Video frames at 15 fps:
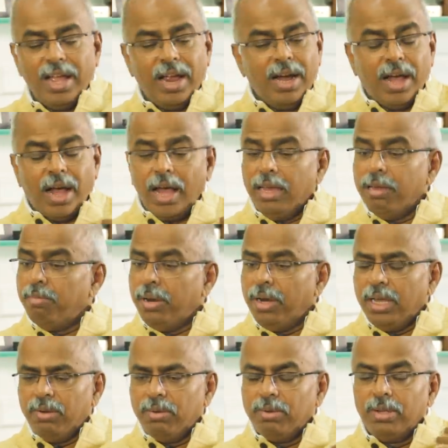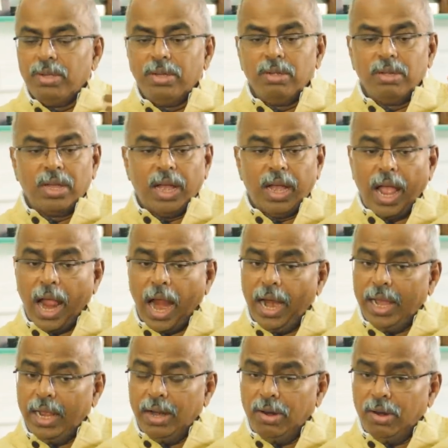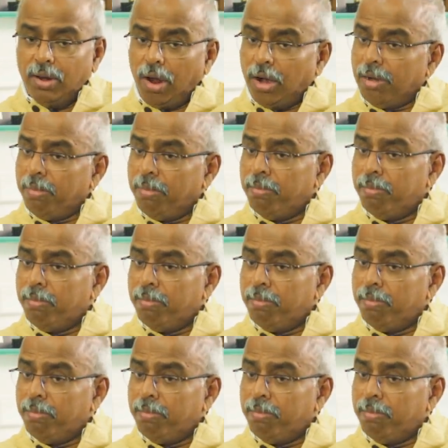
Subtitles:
And I believe, had I not